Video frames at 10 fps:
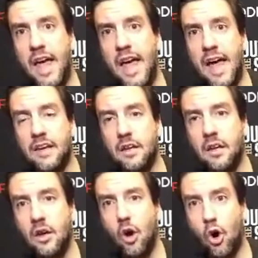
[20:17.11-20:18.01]
At
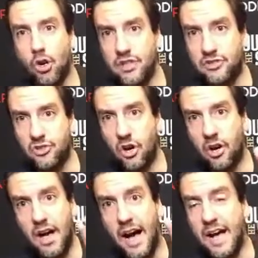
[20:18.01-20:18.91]

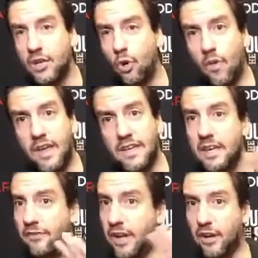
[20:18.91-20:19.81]
Arkansas, I go Lane
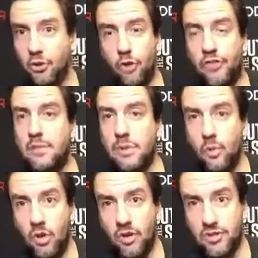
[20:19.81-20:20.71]
Kiffin. I don't know if they'd be
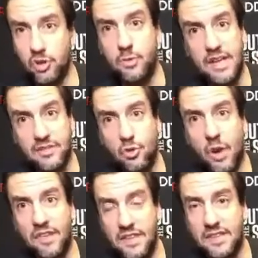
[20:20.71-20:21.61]
willing to, but that's who
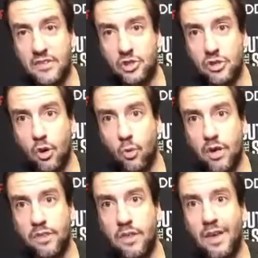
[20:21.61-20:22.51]
I think they should go
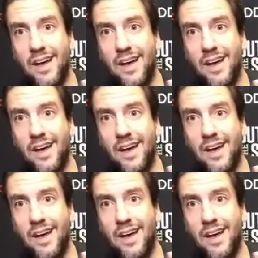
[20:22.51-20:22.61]
with.